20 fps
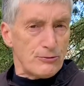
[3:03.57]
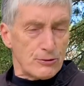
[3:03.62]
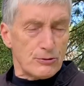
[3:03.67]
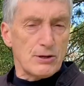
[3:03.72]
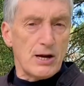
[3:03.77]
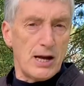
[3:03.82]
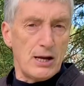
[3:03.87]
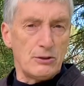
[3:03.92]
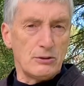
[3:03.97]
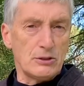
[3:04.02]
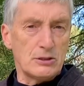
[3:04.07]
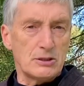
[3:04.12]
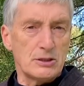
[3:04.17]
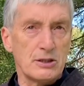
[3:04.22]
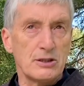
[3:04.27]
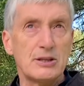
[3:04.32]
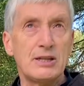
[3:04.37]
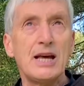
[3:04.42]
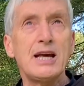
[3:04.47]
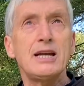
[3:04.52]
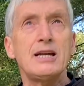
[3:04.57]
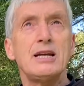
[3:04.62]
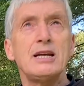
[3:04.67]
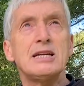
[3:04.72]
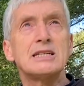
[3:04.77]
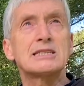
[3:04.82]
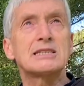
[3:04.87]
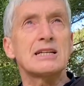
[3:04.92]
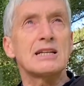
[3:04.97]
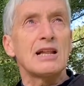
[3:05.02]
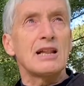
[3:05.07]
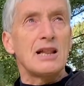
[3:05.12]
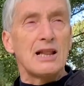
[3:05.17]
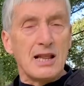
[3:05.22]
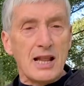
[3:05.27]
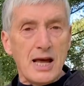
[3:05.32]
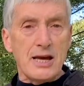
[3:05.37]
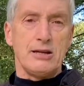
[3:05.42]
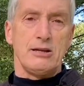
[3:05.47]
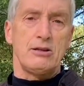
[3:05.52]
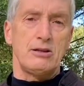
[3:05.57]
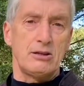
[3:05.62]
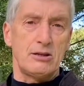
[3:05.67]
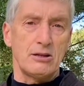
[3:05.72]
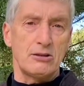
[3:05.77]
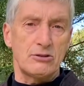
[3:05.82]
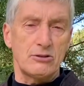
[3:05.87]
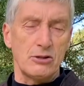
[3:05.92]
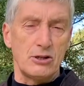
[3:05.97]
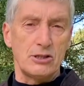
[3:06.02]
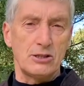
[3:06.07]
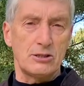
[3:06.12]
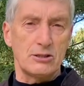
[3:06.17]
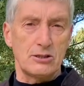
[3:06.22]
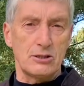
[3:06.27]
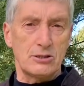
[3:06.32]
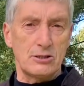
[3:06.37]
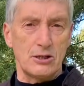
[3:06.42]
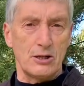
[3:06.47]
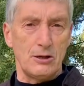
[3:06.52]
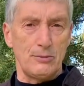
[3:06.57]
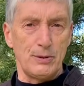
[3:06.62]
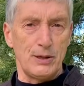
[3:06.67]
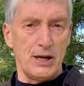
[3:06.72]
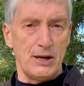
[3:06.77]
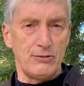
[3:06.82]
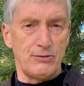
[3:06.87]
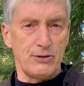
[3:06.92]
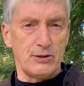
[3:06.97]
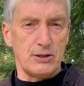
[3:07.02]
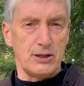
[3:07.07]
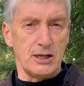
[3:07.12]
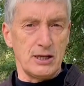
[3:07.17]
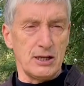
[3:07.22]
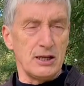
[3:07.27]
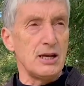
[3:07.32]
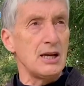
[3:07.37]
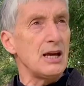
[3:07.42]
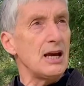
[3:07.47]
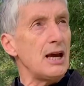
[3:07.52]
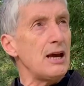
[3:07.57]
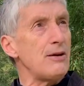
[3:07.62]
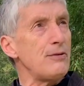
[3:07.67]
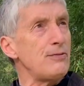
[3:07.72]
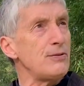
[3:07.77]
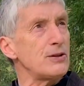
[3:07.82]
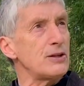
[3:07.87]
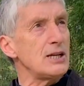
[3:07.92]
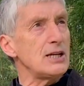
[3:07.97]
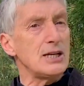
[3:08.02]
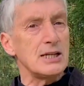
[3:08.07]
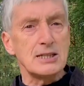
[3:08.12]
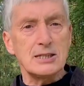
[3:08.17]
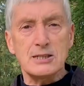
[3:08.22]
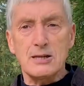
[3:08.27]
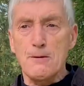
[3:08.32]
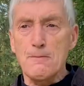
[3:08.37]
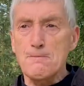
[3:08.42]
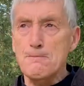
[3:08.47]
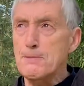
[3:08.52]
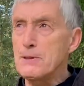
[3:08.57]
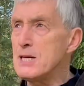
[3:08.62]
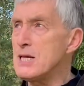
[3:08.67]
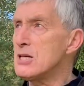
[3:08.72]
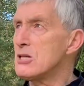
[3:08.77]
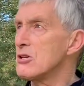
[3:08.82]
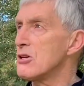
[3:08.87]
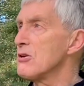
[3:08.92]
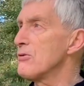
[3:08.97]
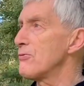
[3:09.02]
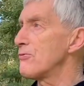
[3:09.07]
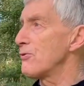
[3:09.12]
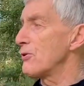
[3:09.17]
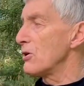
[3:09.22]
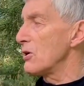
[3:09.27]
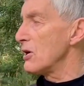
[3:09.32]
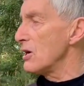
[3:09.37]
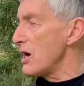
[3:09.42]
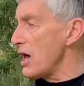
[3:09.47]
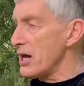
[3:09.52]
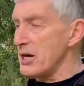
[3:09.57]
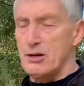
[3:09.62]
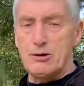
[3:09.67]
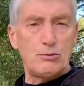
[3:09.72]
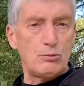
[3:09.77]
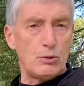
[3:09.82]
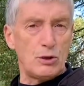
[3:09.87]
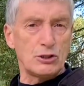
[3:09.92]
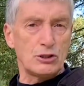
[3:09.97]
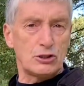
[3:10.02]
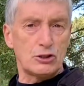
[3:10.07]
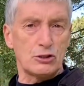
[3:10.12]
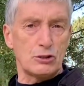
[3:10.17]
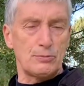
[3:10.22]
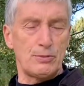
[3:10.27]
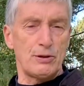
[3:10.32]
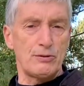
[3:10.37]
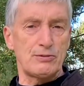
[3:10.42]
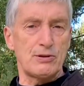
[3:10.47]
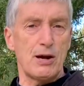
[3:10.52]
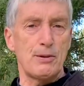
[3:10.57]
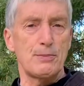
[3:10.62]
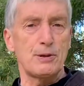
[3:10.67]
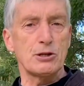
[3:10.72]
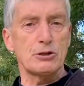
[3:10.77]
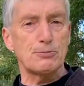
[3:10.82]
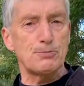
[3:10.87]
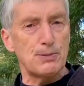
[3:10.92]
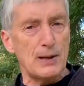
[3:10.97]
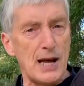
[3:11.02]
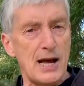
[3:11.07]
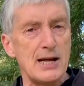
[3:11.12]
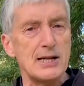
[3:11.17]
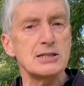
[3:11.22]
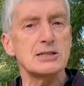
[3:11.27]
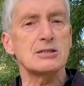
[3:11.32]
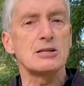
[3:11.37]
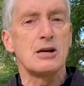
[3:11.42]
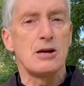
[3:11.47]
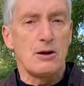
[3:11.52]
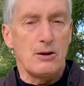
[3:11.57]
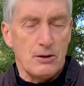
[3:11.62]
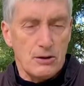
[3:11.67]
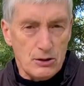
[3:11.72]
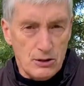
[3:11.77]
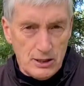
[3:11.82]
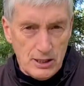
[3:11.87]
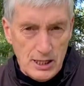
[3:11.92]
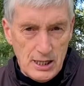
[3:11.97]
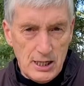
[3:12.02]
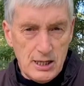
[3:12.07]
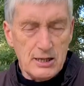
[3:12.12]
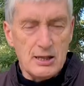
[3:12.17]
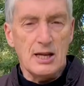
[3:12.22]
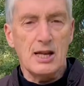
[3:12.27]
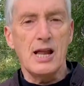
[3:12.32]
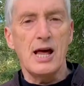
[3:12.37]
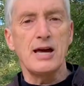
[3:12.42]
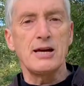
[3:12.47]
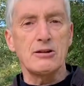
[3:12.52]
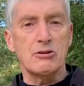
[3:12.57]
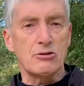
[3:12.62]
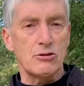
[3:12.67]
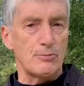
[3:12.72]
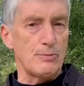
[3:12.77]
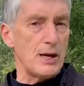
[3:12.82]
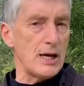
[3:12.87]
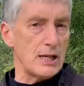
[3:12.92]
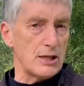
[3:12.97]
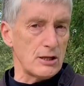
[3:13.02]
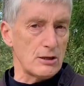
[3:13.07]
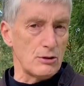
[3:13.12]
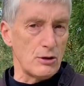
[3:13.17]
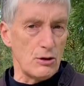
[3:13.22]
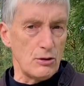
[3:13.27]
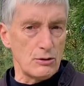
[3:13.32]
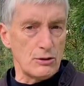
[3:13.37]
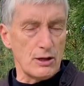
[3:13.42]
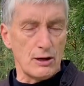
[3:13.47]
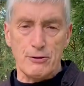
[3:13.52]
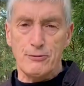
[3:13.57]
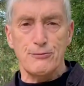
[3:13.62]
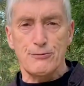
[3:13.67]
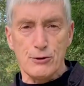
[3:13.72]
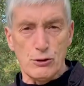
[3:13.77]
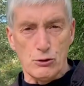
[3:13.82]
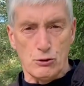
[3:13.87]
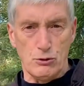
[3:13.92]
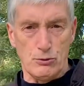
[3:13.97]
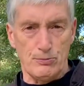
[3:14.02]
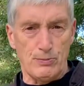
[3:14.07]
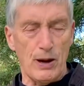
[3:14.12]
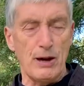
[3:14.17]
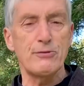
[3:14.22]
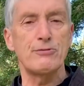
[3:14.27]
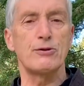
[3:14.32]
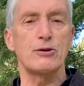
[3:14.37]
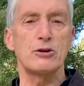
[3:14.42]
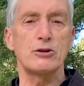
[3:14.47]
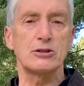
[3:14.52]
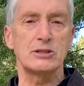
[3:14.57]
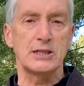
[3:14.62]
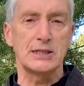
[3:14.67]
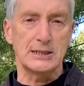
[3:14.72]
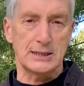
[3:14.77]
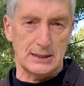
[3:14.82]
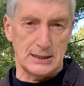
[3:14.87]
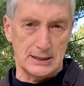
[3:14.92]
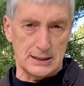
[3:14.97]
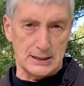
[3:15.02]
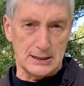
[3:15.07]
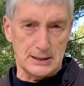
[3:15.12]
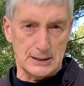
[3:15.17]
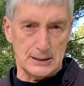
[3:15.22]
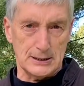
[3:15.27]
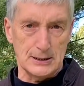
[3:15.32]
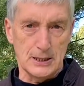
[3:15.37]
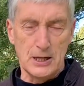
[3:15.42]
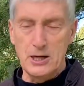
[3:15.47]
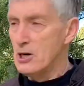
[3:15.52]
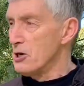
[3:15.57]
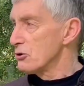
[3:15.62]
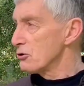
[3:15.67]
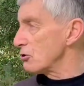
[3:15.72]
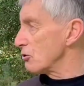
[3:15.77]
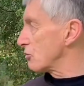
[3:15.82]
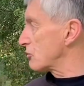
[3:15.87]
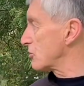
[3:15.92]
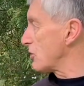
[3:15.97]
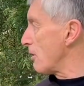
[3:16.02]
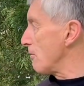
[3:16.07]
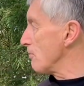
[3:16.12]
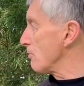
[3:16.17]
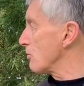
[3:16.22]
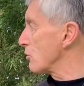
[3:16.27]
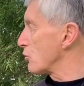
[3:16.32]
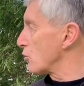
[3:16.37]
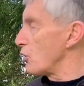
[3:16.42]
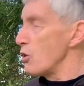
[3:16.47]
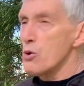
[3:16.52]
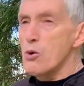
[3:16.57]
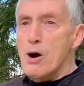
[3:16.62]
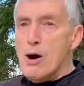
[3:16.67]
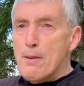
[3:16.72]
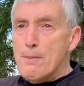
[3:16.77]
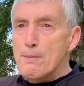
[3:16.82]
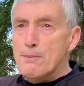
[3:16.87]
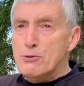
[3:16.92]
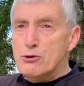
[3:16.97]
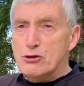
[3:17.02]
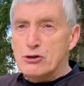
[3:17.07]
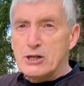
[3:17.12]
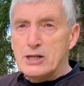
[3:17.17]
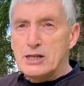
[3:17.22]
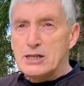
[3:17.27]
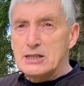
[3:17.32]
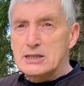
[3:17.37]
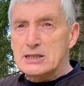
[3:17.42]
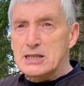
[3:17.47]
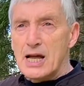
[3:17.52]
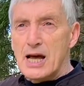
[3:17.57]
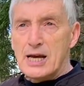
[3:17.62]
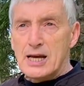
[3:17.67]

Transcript: ground, then it's light that's going to determine everything. Everything is competing for light once you're above ground, because plants need the light to make their food by photosynthesis. So some grow up trees like